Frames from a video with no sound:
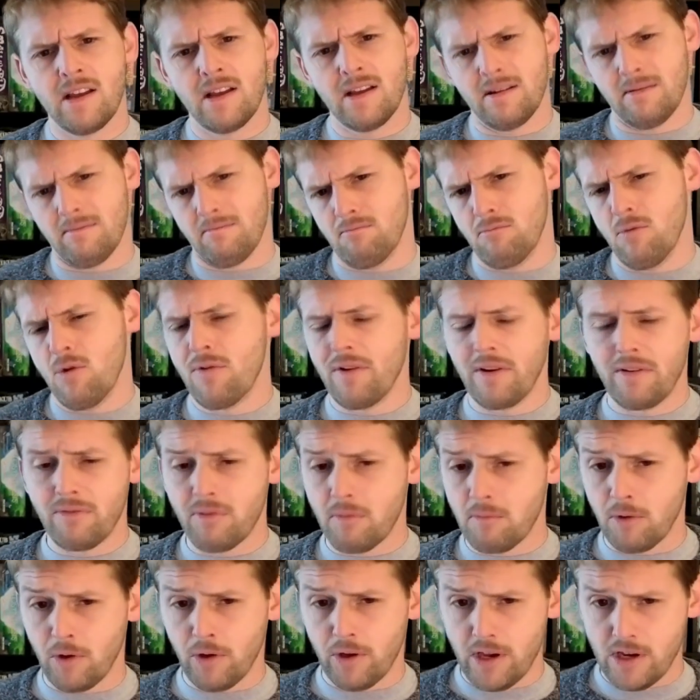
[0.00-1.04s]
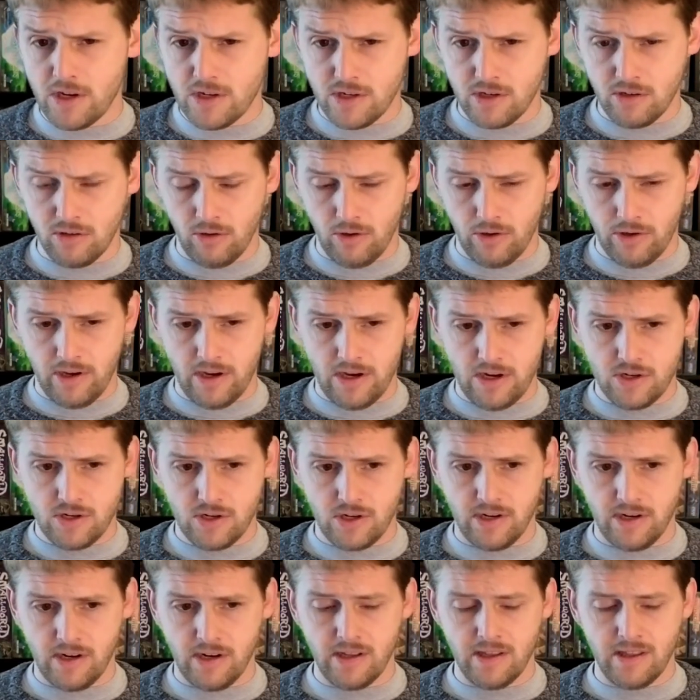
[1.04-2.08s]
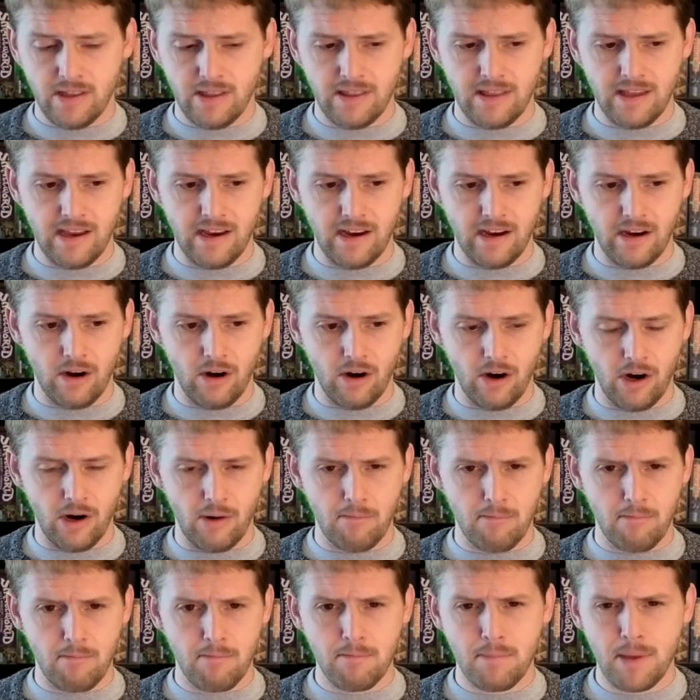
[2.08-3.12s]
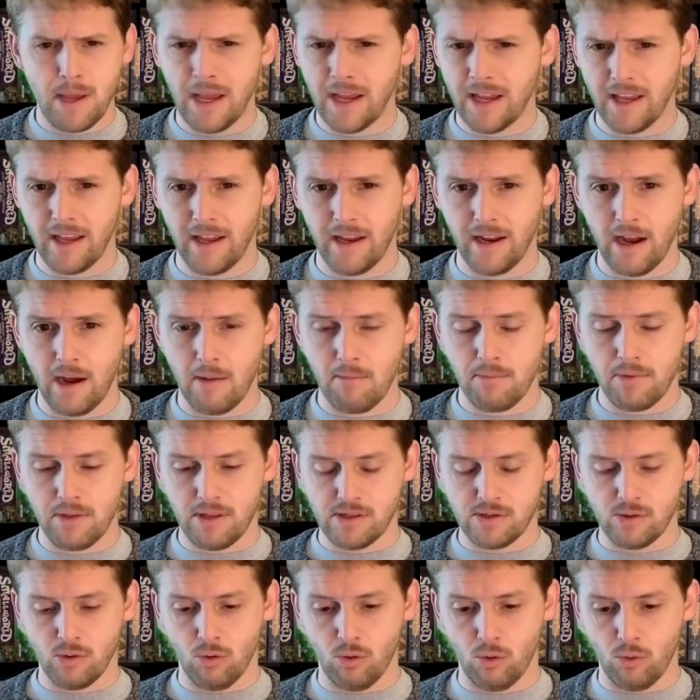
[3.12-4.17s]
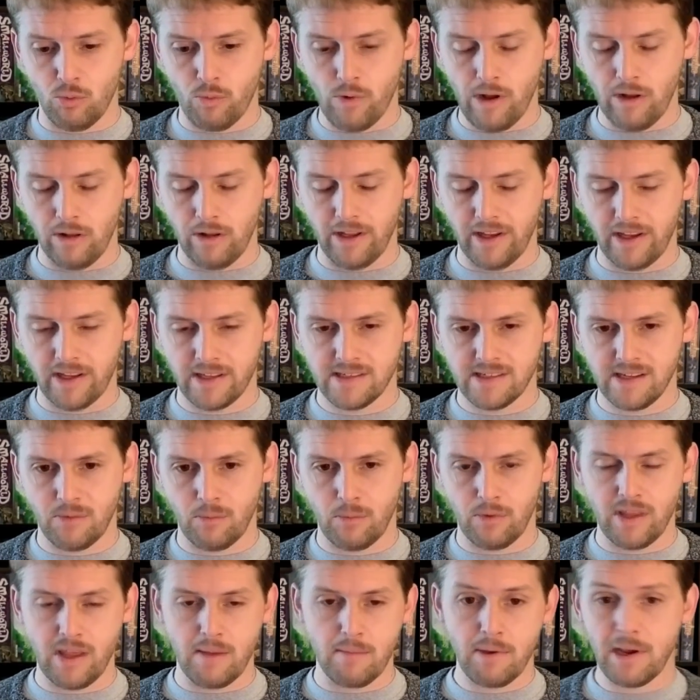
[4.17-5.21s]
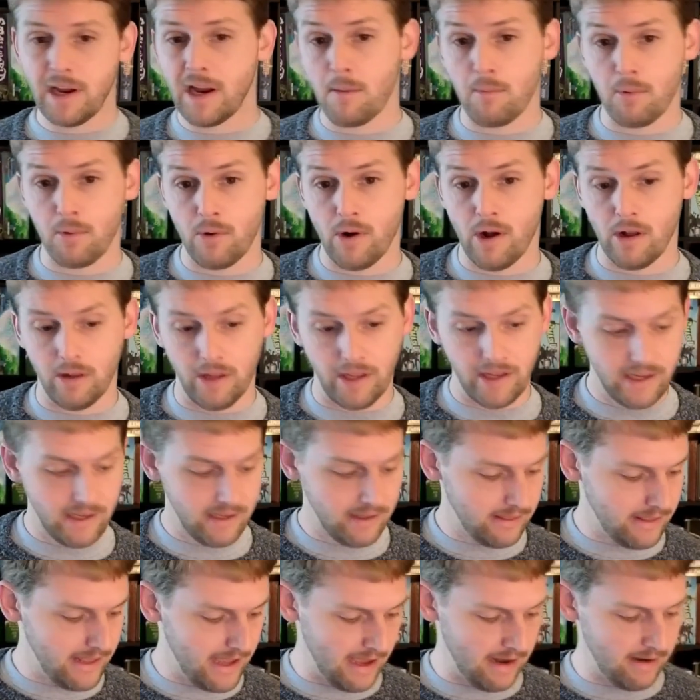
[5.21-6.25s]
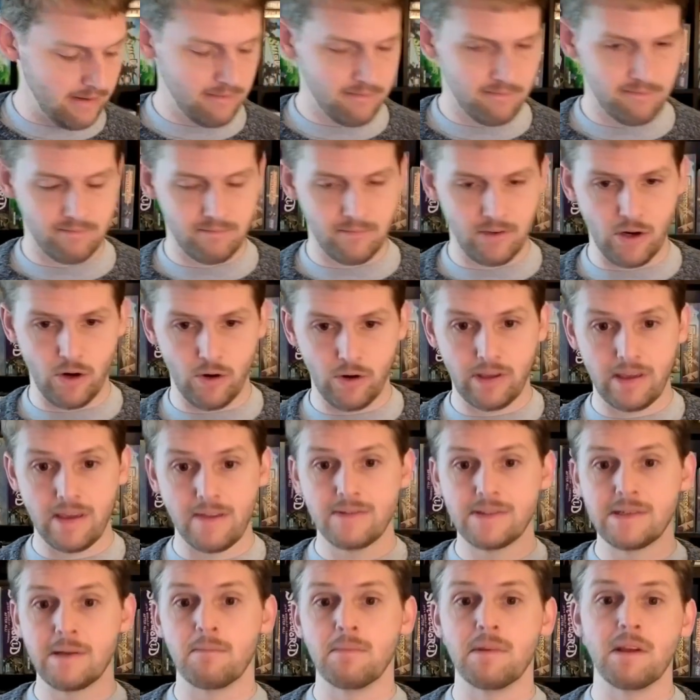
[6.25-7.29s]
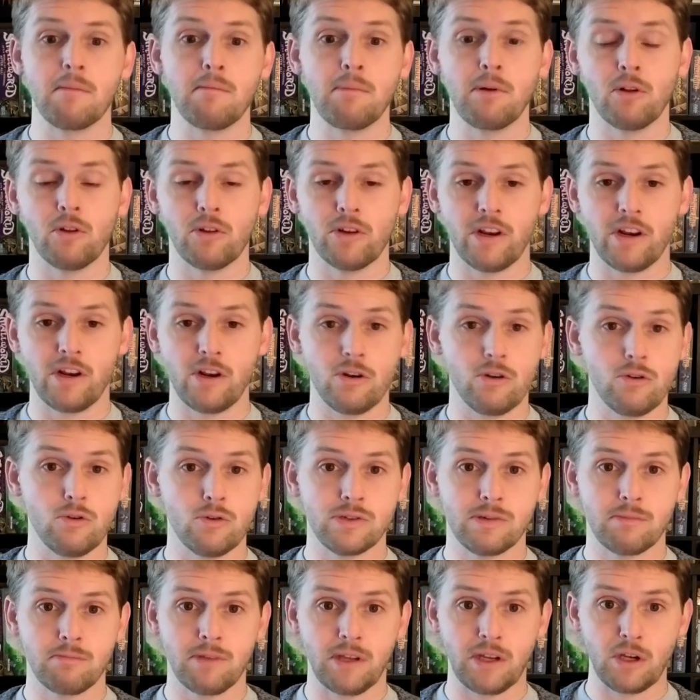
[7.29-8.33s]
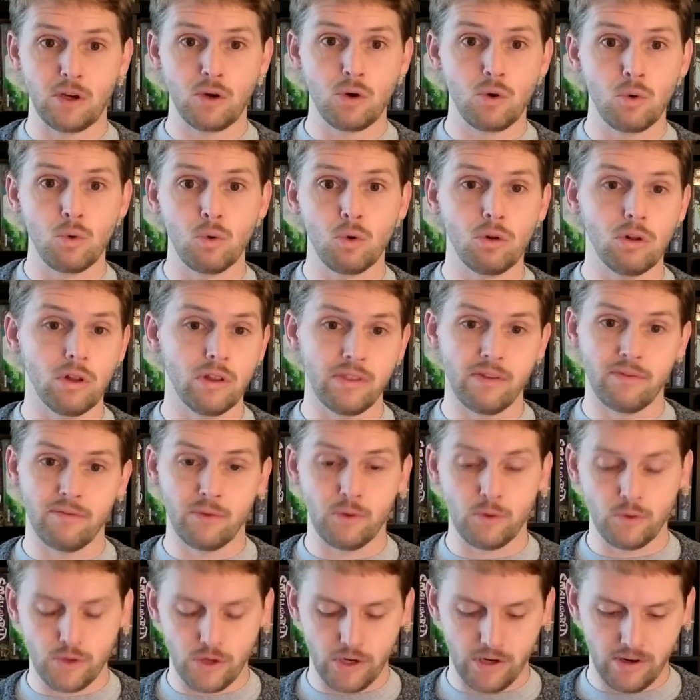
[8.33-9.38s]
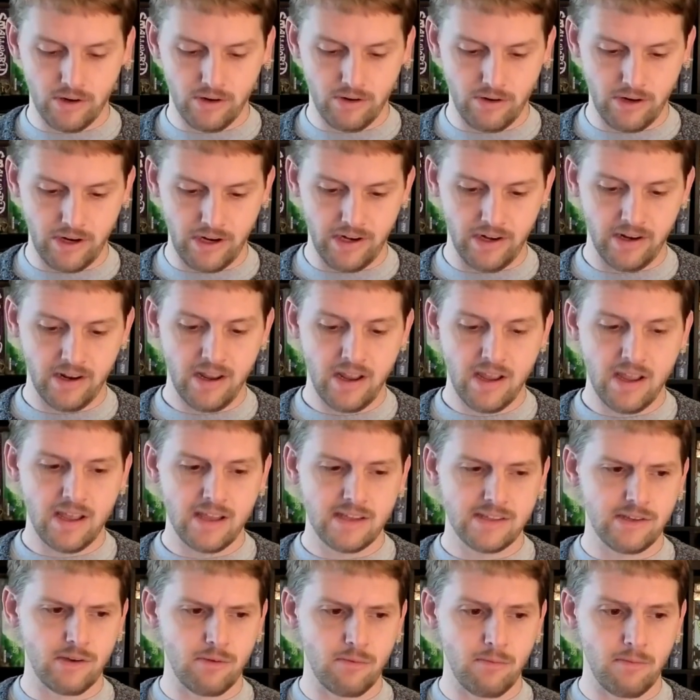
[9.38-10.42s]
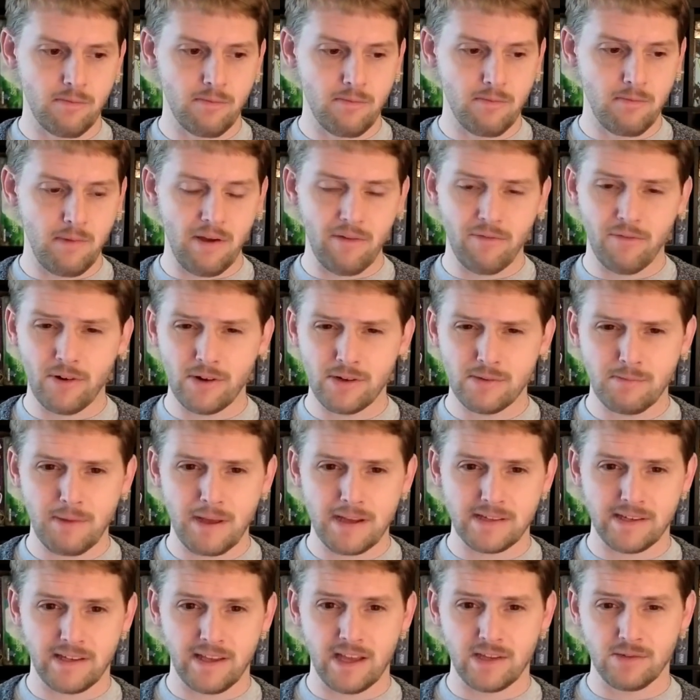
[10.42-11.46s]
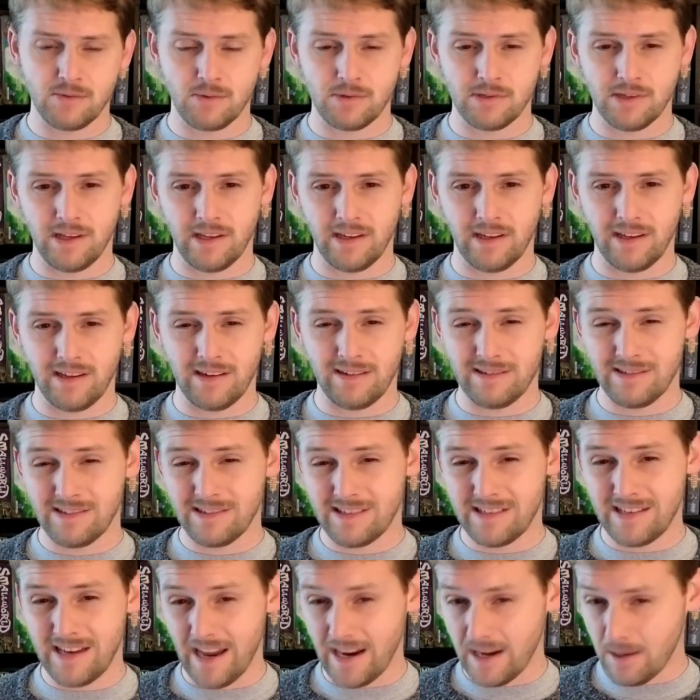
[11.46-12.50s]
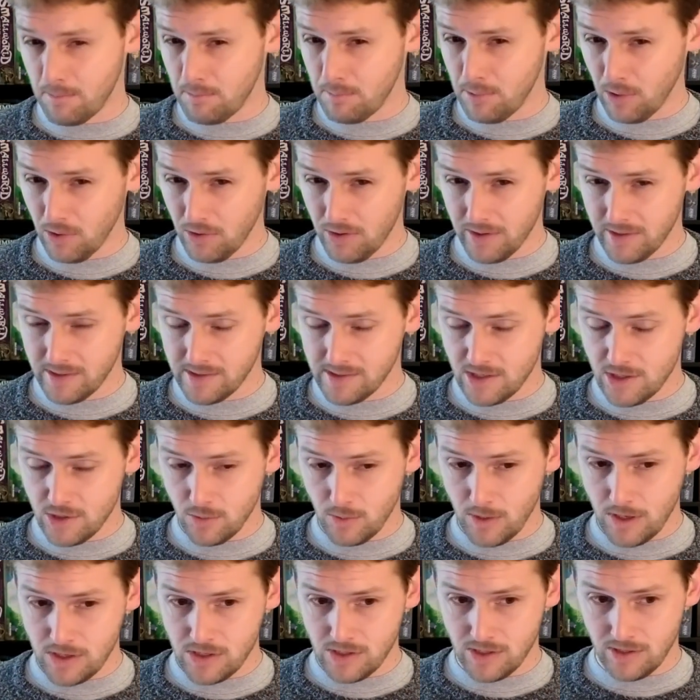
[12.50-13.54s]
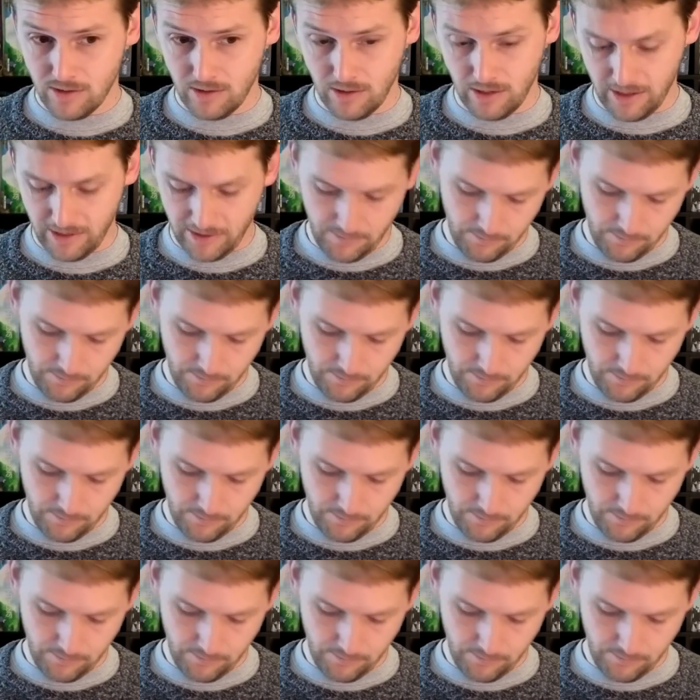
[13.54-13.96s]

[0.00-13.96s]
moving from location to location. They are picking up these old relics, and when they pick up a relic, that gives them the ability to do something cool in the future, right? So my first best guess was like a deck building situation, like